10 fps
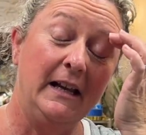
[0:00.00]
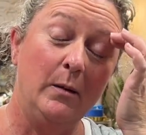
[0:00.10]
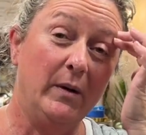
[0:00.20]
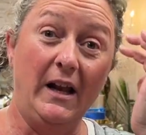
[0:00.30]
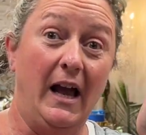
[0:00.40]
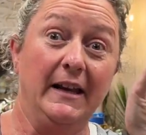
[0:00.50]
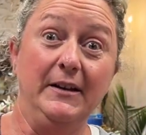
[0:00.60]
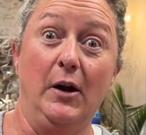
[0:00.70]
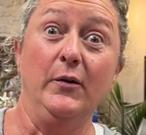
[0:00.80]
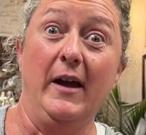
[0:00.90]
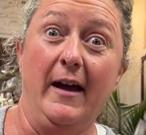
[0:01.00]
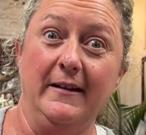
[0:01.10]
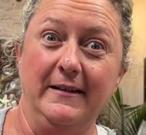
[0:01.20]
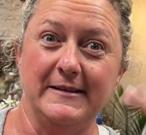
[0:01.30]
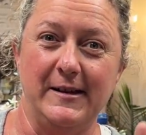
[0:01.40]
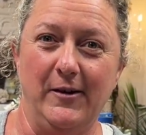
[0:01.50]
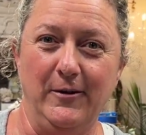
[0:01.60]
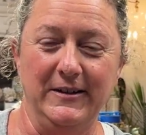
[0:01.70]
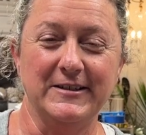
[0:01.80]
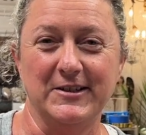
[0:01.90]
But I didn't know that, and so I
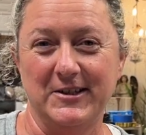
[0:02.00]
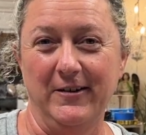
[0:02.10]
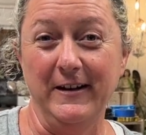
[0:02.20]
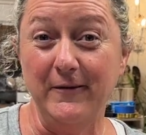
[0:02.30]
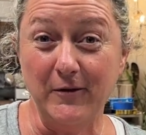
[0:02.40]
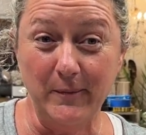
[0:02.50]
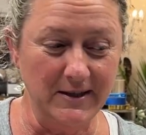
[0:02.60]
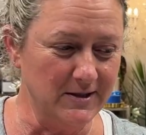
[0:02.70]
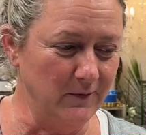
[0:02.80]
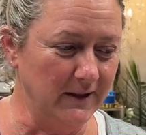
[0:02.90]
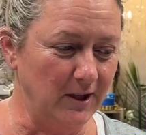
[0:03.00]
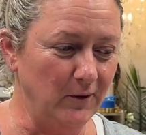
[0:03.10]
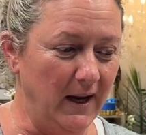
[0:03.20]
wanted to share that information with you.